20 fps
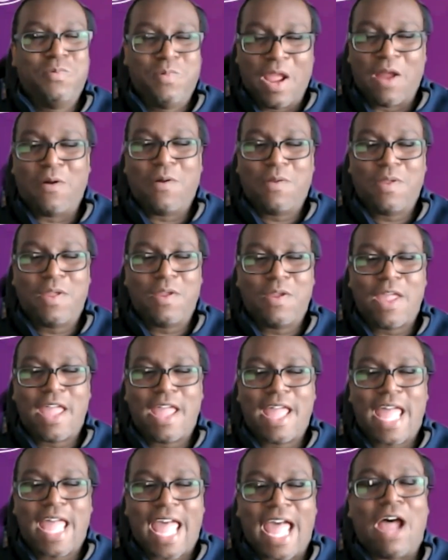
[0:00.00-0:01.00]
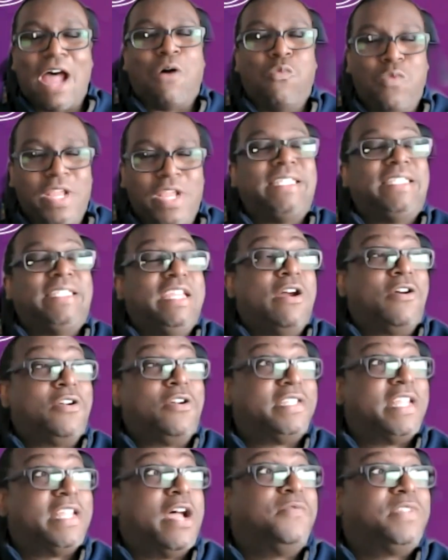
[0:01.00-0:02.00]
you know, how we see
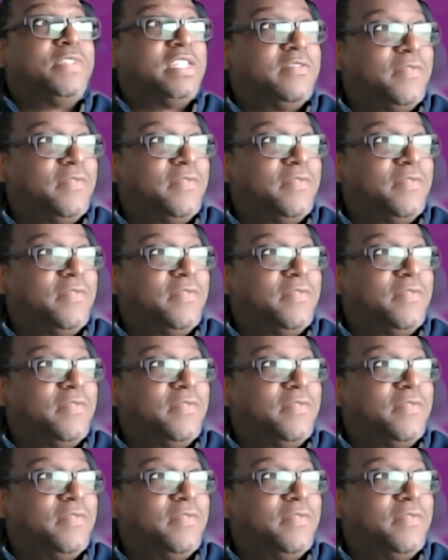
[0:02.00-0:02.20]
ourselves